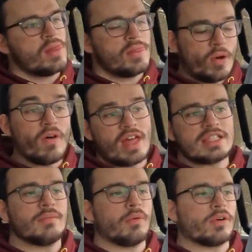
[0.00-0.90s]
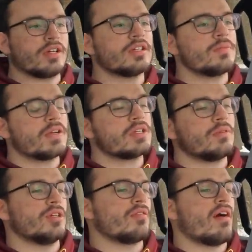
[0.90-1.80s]
All that's important, especially when
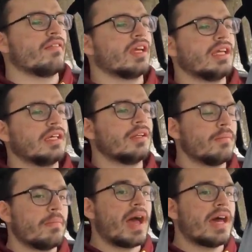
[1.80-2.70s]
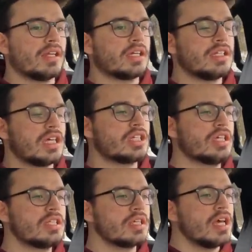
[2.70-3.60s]
you're driving in bad
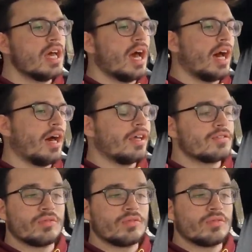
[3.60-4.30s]
conditions. So